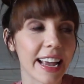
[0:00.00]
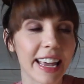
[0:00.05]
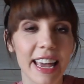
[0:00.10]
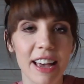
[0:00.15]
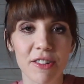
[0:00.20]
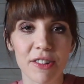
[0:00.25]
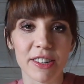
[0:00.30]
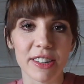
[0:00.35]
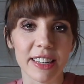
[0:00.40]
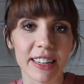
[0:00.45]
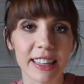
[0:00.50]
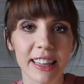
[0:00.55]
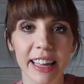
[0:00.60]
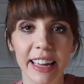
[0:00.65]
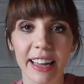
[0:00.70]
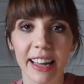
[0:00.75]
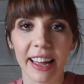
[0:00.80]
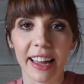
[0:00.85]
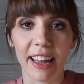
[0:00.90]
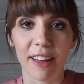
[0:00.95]
counted,
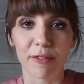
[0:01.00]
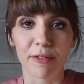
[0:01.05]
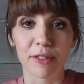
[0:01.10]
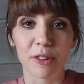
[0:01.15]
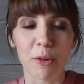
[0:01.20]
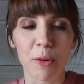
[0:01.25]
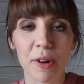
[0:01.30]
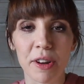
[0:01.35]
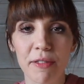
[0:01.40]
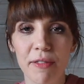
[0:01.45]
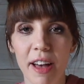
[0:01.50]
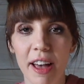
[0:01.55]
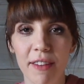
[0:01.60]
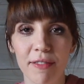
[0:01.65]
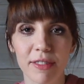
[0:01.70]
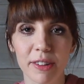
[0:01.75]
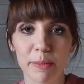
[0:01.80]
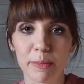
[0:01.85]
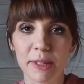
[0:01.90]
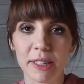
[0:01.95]
like I have 25
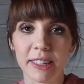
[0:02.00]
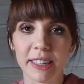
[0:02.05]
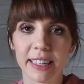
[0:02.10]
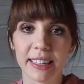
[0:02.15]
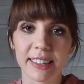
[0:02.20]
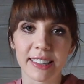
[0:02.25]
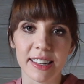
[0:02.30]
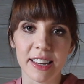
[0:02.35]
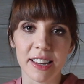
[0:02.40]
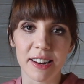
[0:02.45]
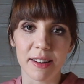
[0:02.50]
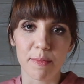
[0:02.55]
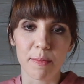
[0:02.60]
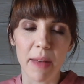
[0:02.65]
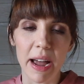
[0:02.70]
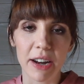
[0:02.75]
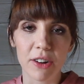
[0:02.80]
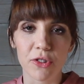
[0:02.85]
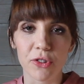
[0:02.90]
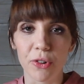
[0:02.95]
lipsticks in
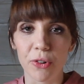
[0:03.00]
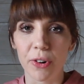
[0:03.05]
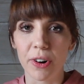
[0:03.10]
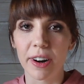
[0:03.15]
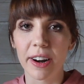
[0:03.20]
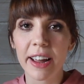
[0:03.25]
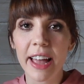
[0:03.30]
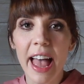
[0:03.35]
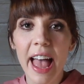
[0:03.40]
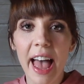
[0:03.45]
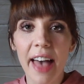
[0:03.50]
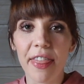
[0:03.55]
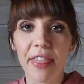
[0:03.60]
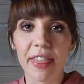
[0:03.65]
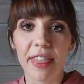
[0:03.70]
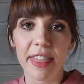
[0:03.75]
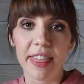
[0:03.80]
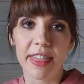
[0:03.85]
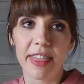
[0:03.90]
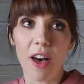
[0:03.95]
my drawer,
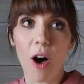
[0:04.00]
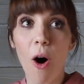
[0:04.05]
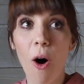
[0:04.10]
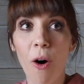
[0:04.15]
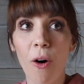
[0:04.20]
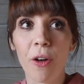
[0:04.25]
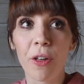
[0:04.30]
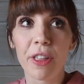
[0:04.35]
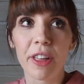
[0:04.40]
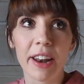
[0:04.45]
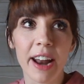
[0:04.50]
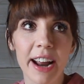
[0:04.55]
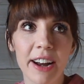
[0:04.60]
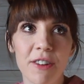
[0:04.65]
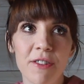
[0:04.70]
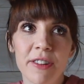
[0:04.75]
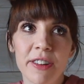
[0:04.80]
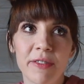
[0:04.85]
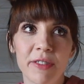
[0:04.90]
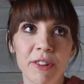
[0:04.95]
all that I
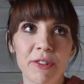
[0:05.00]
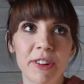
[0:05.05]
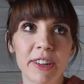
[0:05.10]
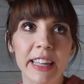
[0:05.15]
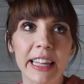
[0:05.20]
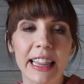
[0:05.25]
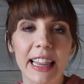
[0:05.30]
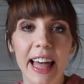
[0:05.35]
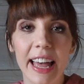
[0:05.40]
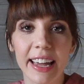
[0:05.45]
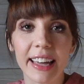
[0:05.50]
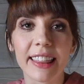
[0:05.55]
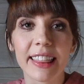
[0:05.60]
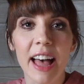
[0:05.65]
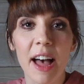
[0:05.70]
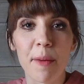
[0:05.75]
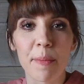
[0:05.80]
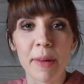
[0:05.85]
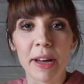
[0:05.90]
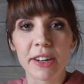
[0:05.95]
don't even really like
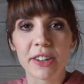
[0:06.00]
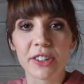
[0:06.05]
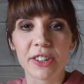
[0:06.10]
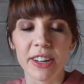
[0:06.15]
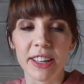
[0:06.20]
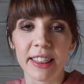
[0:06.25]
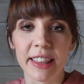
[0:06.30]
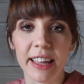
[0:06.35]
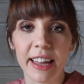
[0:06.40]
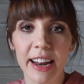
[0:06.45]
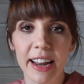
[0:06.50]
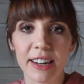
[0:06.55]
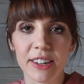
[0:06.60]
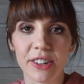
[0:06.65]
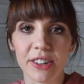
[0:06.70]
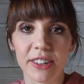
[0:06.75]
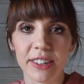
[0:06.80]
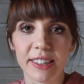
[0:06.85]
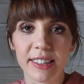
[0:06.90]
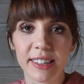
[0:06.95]
that much and that I
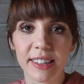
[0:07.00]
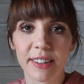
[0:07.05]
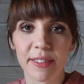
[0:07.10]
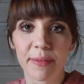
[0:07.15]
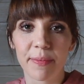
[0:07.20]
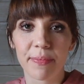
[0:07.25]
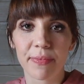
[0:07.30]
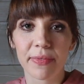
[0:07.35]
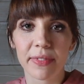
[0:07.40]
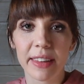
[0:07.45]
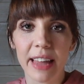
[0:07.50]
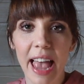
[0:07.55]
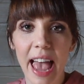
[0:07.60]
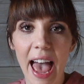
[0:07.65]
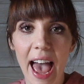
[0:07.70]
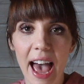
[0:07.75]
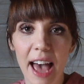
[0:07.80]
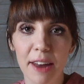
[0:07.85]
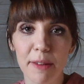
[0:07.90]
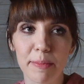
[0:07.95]
just
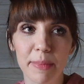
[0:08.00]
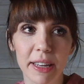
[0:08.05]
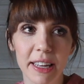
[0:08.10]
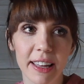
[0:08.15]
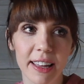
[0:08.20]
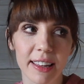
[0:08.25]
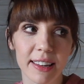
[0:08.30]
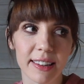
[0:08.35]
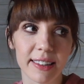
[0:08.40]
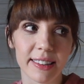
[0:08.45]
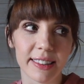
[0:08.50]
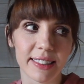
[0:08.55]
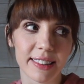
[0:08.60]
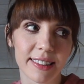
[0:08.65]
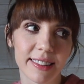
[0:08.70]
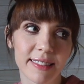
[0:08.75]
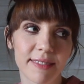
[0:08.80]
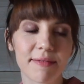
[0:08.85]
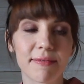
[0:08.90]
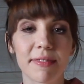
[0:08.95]
had
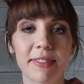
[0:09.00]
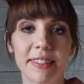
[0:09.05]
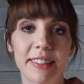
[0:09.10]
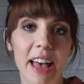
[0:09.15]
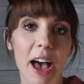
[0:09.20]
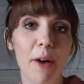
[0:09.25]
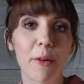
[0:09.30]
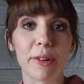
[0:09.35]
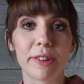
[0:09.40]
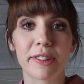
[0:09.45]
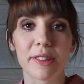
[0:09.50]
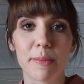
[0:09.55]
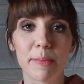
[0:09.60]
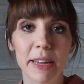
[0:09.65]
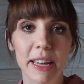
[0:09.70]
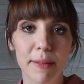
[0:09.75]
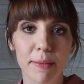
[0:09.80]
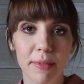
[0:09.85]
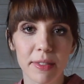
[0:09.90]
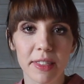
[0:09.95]
because that was
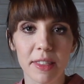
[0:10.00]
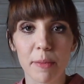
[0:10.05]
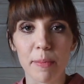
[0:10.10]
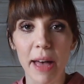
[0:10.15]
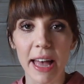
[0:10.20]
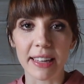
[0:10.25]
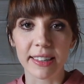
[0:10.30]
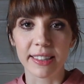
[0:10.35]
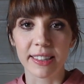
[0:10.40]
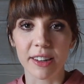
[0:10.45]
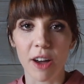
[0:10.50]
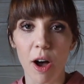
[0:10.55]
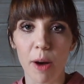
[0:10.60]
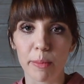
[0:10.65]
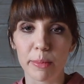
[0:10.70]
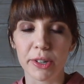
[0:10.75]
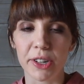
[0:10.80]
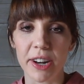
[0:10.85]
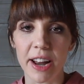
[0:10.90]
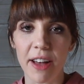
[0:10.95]
the best
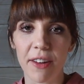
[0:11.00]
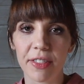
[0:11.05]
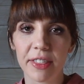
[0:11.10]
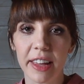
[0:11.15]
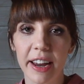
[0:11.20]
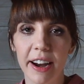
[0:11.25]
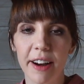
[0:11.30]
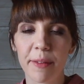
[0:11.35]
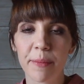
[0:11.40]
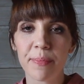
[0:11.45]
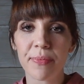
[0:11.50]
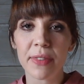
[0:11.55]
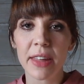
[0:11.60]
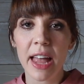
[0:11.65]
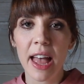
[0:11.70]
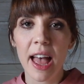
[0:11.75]
option out there.